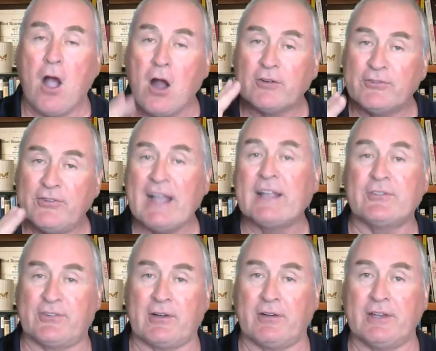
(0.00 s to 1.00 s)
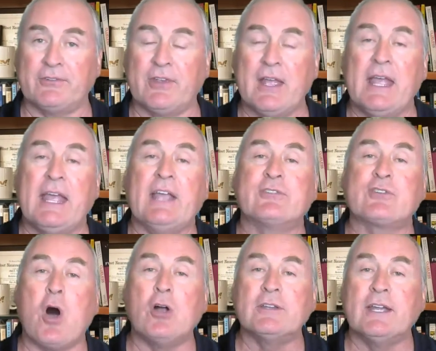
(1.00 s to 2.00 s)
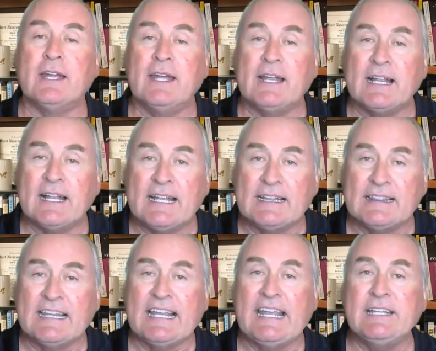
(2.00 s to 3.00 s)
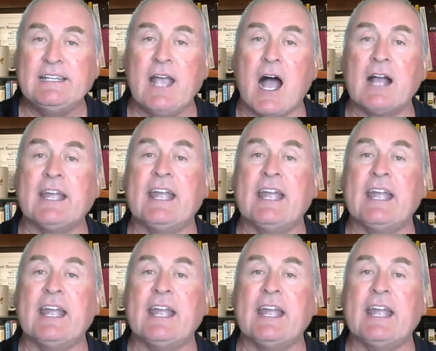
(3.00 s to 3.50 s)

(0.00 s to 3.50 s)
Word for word: Our second series is called Lead Young